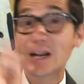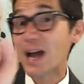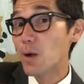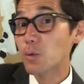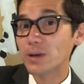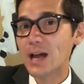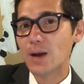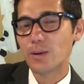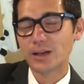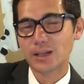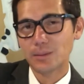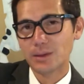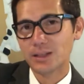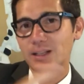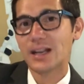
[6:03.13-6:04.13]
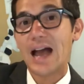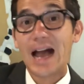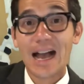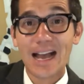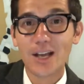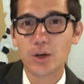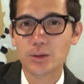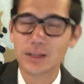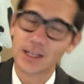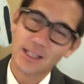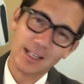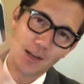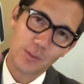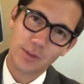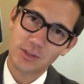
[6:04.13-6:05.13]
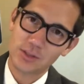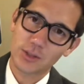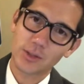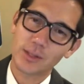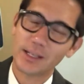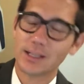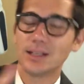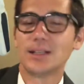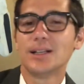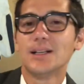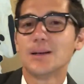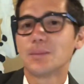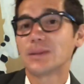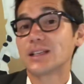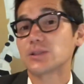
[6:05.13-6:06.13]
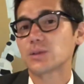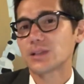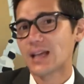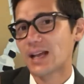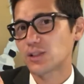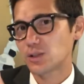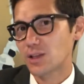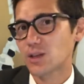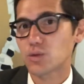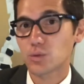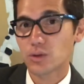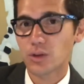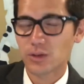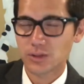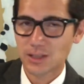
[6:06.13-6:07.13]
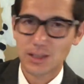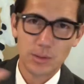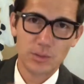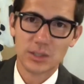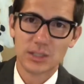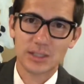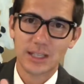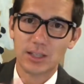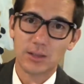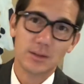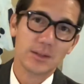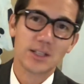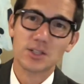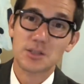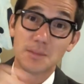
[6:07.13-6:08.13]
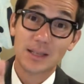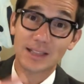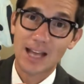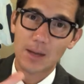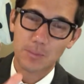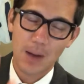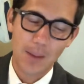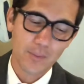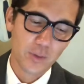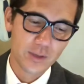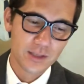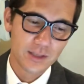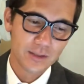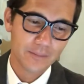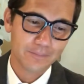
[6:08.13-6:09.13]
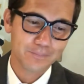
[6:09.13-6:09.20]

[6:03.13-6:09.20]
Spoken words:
I would not recommend it. I don't like it. I wouldn't do it. But that's what they had. So they threw those, and they were just like, they just made loud pop noises.